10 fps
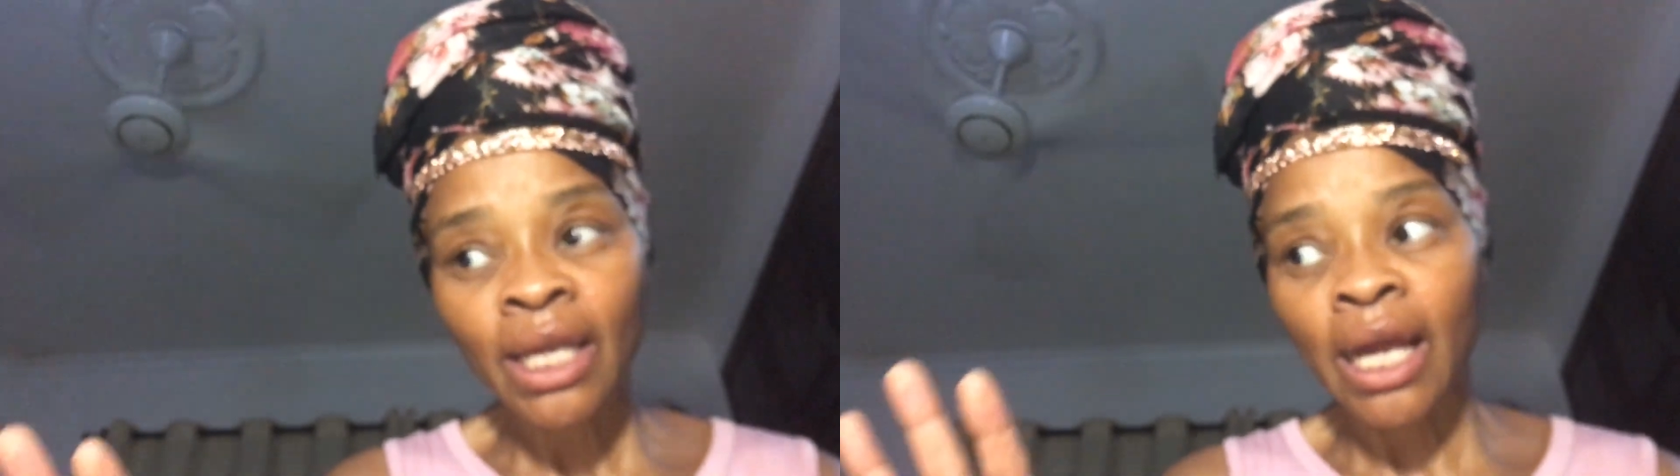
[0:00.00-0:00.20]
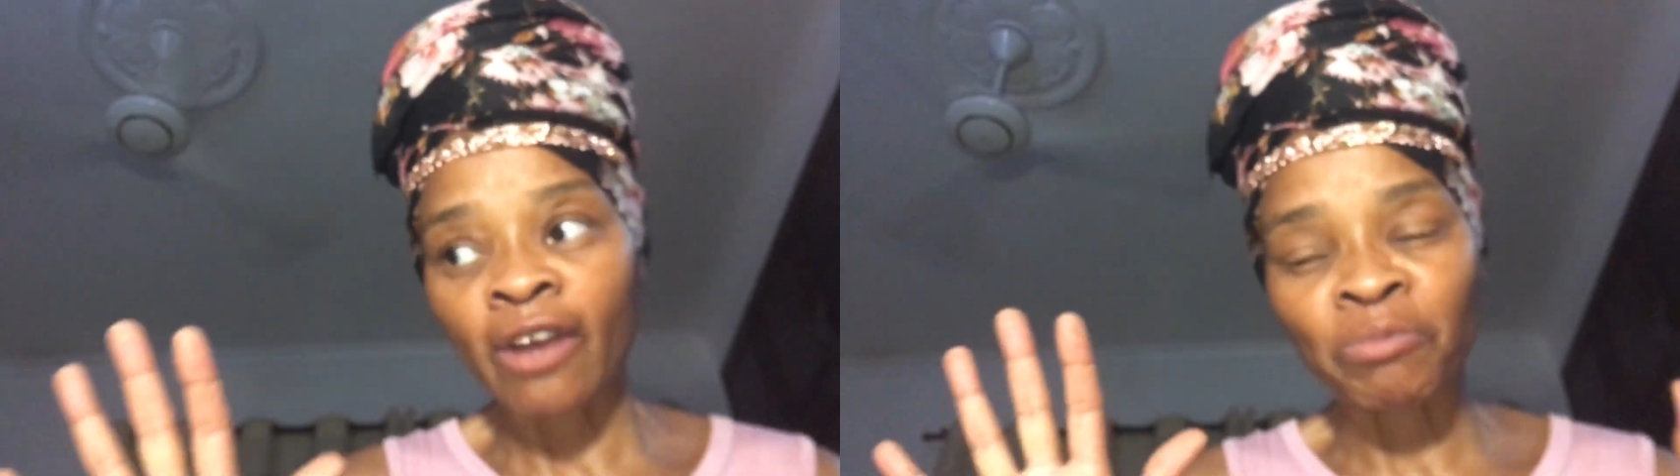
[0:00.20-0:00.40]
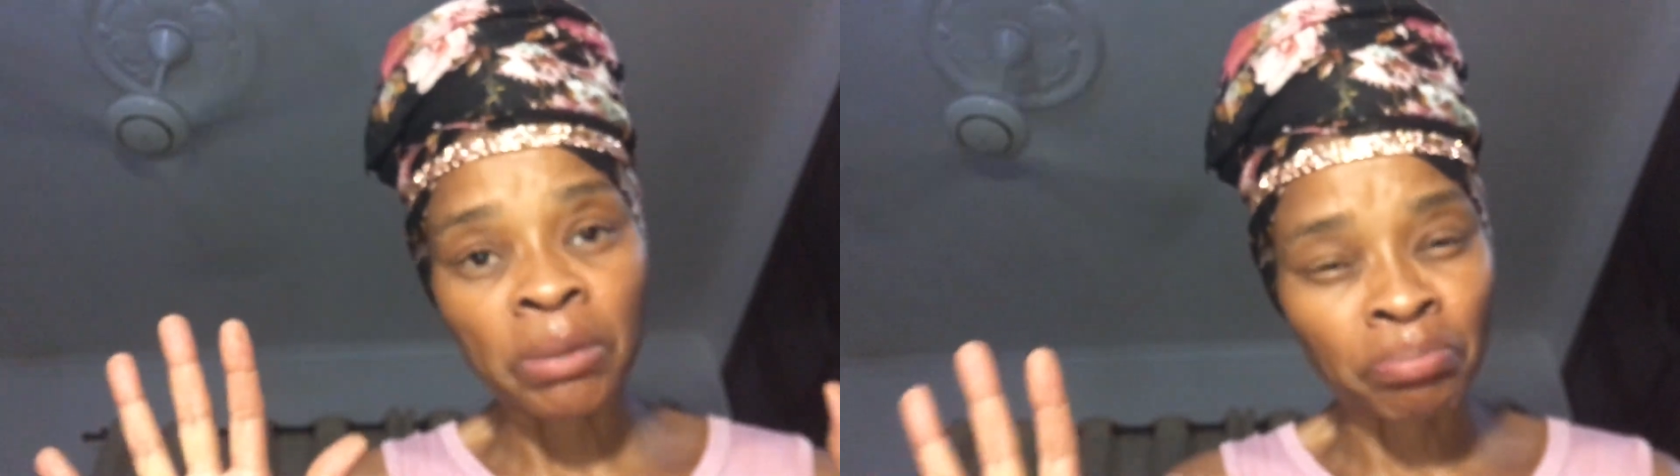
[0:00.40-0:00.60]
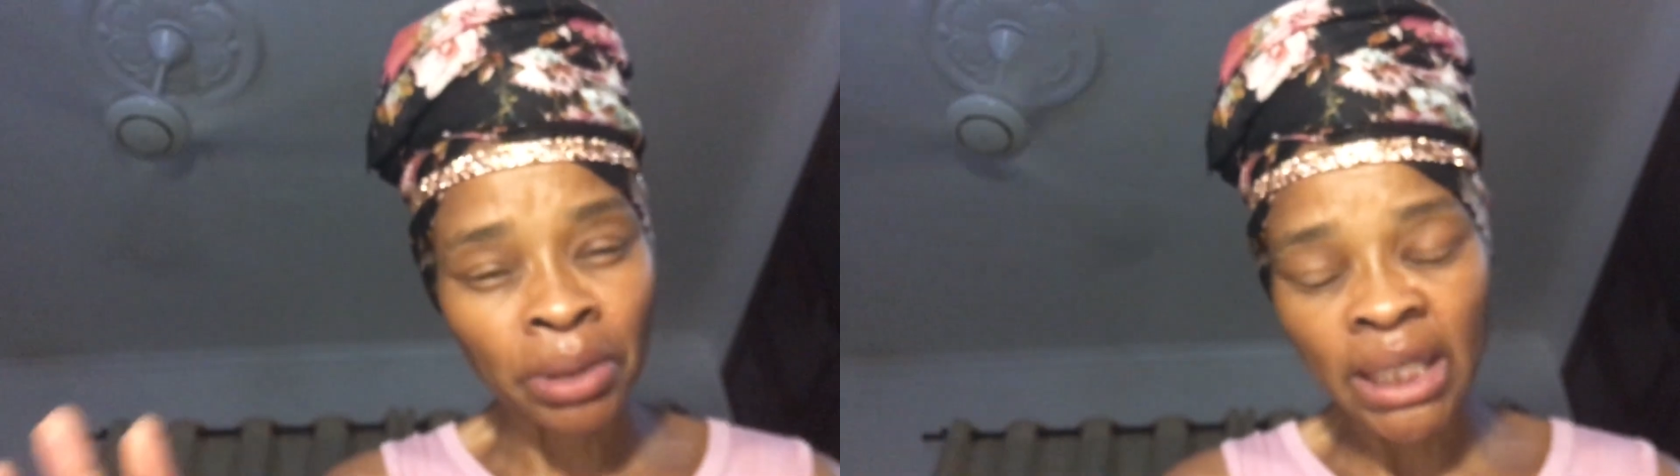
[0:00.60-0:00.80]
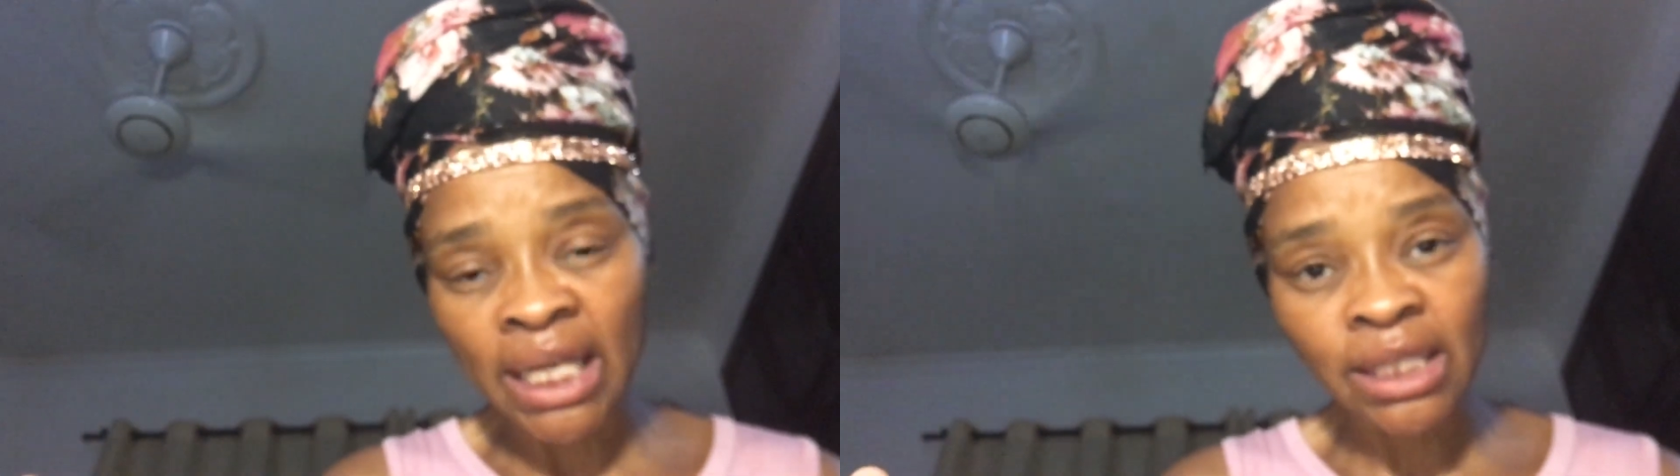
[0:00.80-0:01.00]
I've been
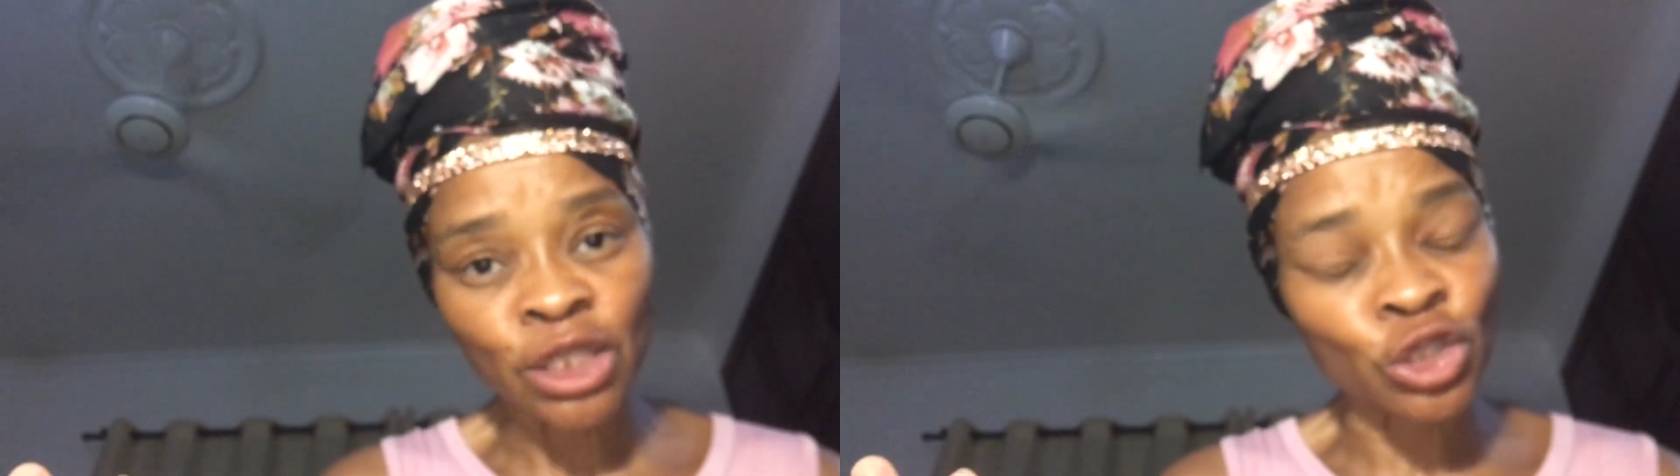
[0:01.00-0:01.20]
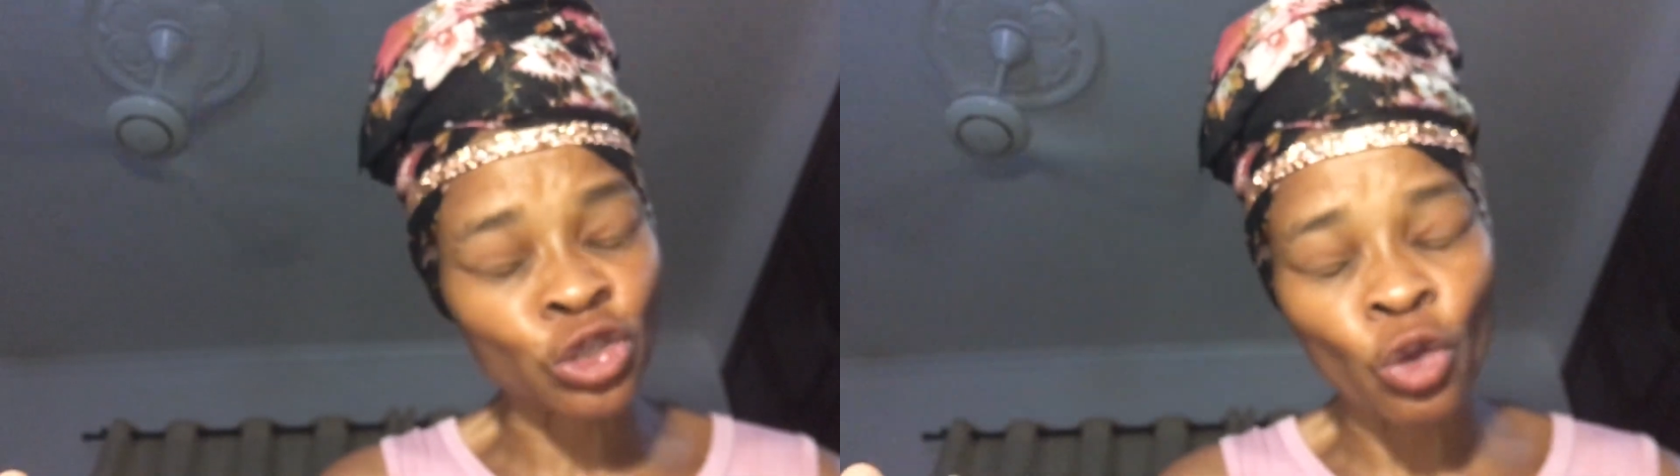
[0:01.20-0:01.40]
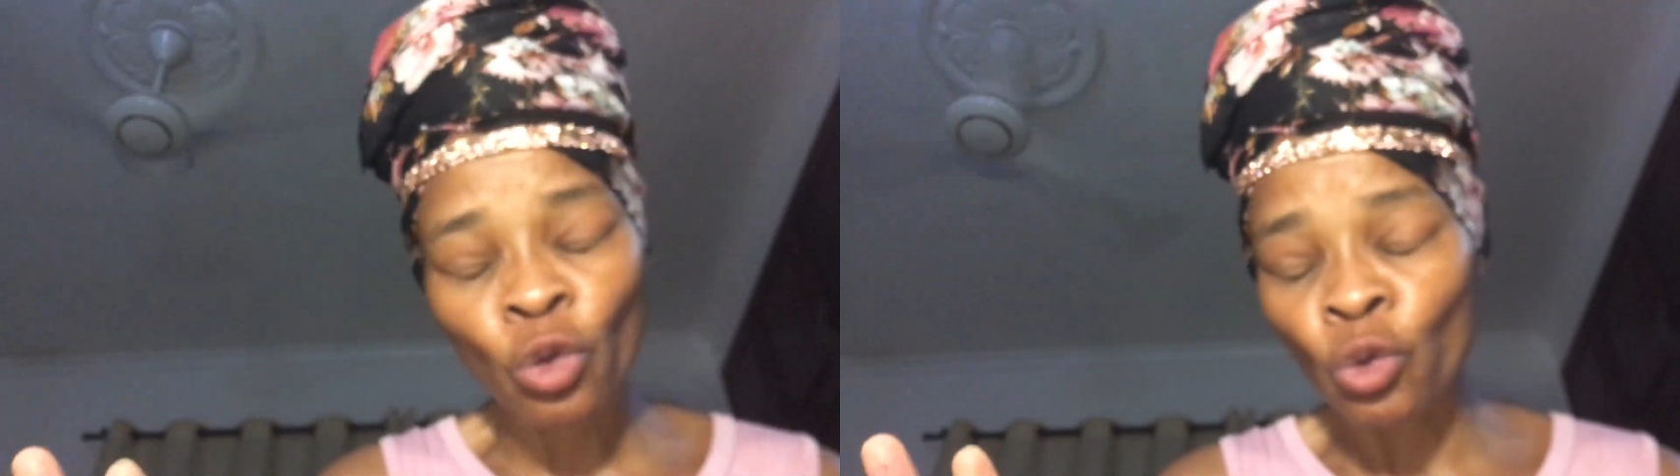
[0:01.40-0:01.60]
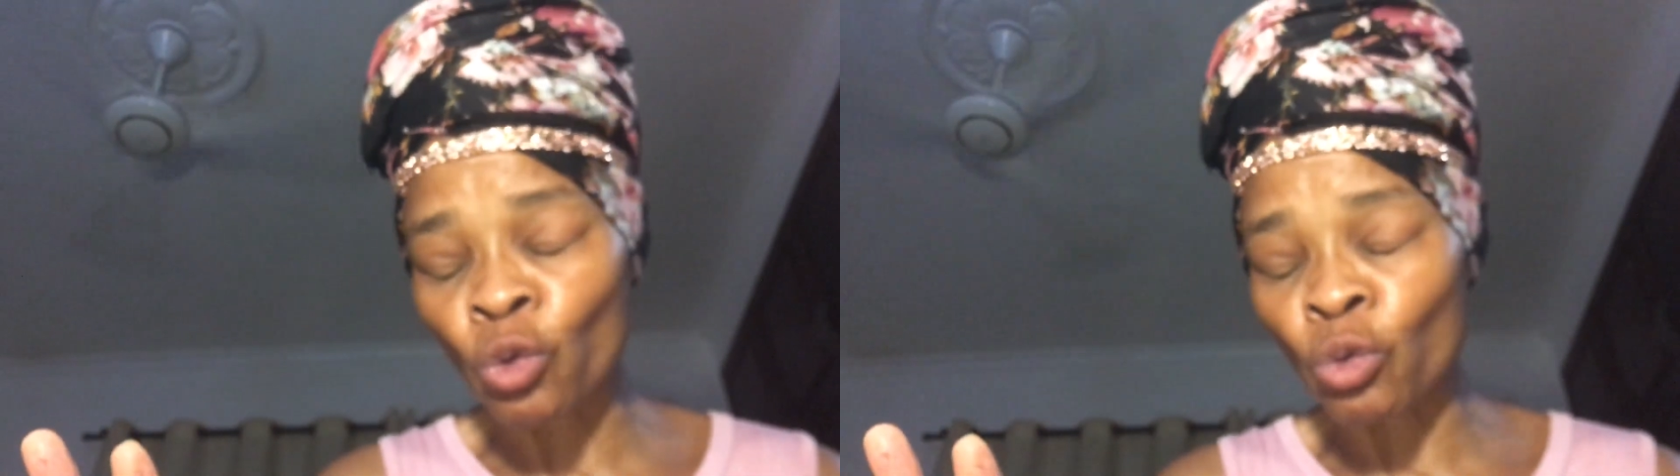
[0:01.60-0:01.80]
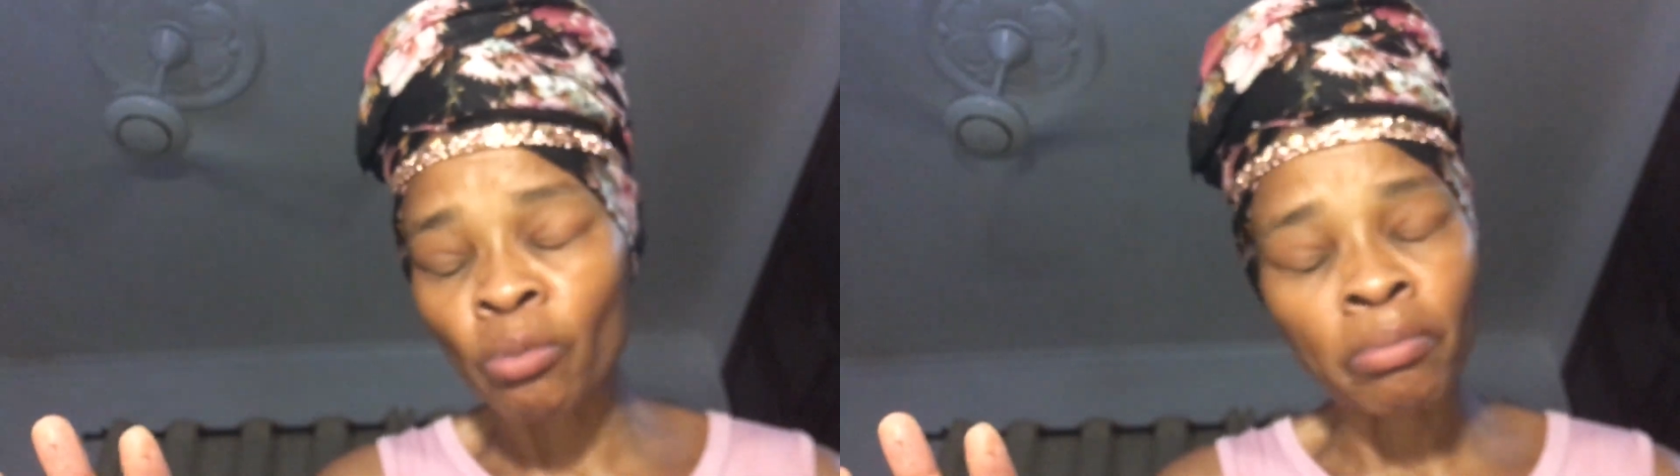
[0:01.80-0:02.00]
blessed so